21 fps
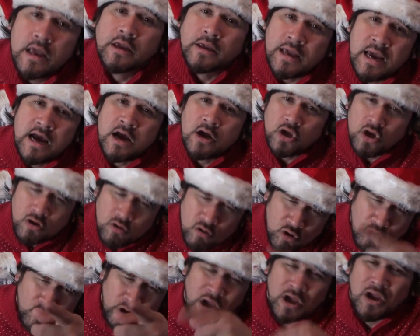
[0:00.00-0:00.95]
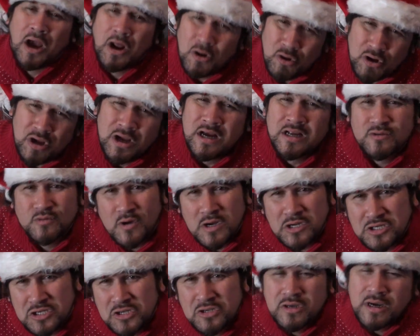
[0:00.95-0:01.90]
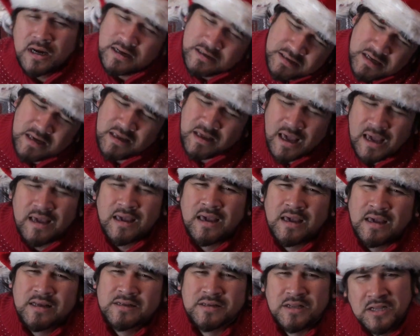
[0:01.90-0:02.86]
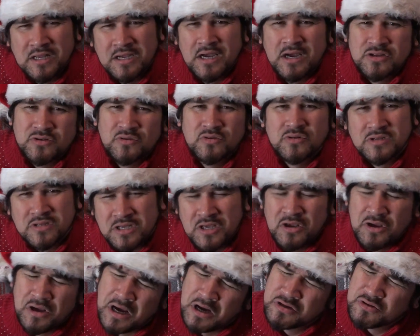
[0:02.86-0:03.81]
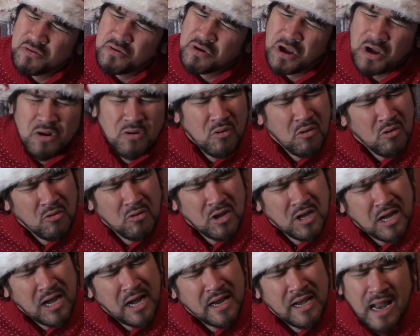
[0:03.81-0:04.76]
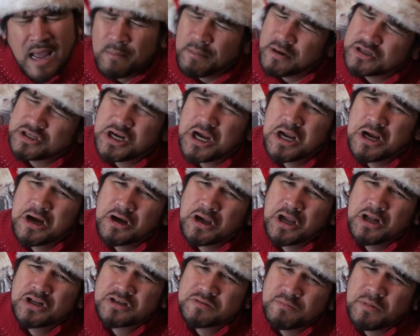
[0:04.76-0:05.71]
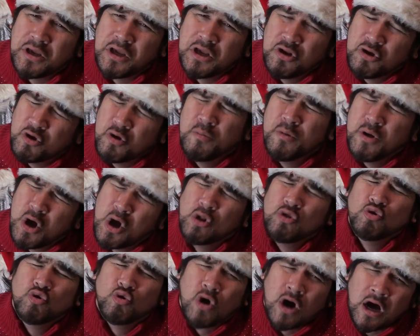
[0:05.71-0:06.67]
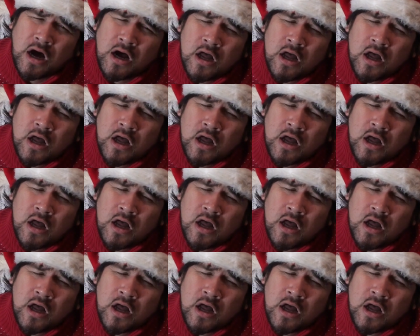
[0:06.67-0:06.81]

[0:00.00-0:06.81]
Yeah, you okay? I know you guys watching. You guys get kickies, and you guys gonna get all the kind hammer jang against me, and you gonna be all new.